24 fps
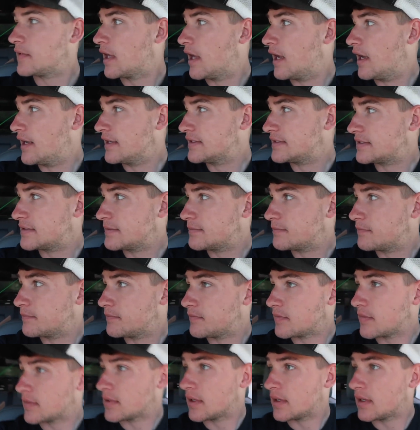Guys,
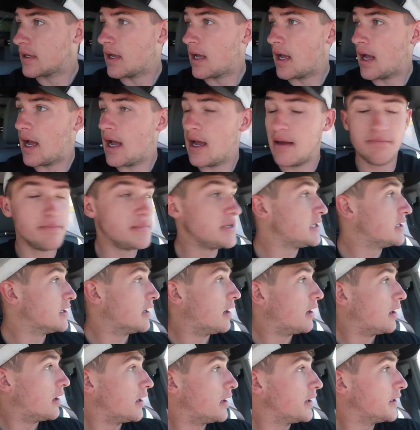I'm
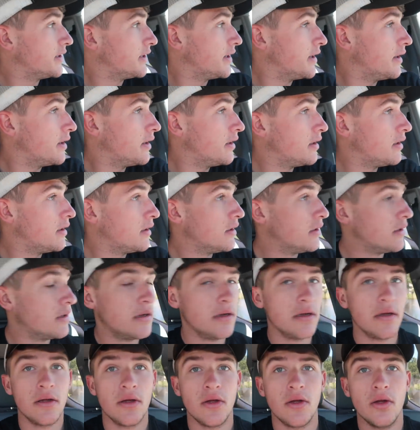beyond
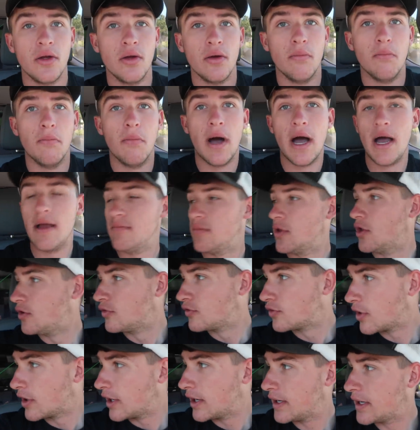mind
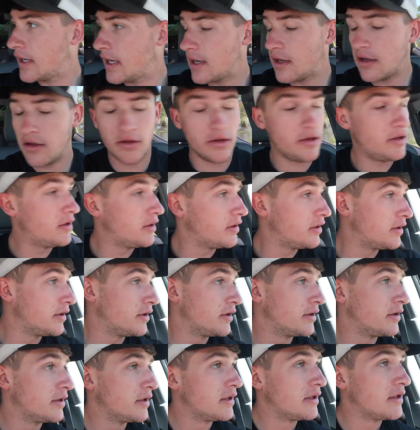blown right now.
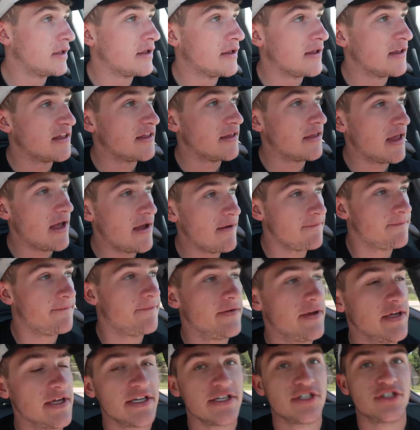That
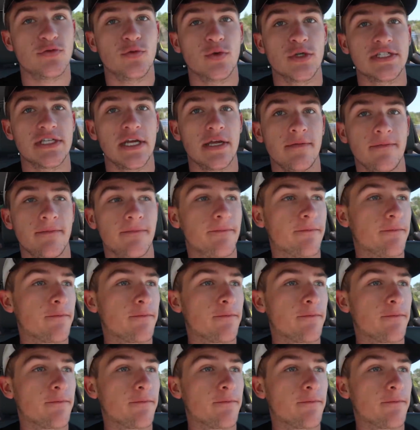fish was a,